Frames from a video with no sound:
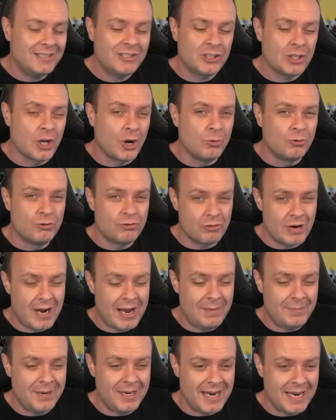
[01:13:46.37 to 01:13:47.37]
so
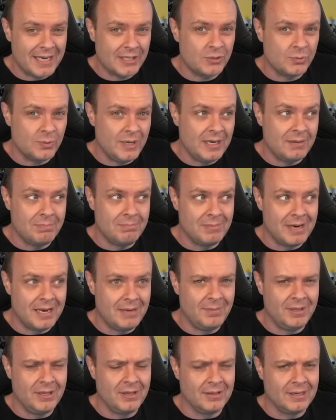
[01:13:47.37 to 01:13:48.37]
drama next week
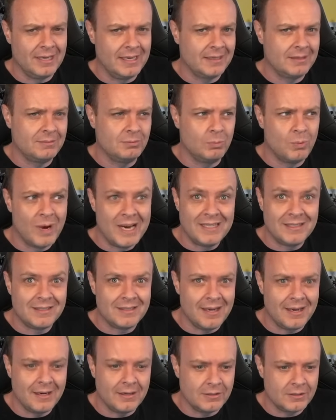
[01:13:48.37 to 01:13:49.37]
might be on like
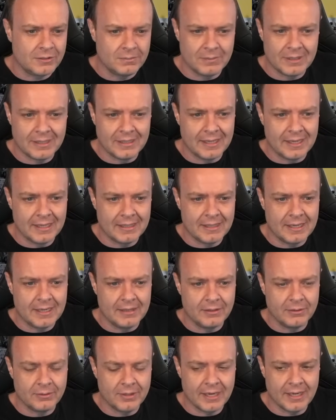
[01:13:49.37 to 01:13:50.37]
Wednesday or something like
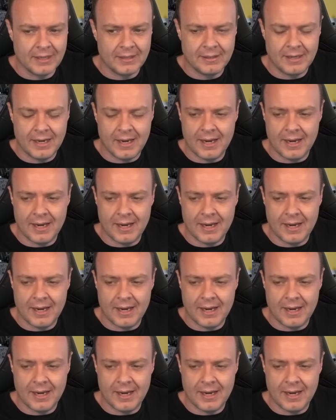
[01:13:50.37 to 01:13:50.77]
that, okay?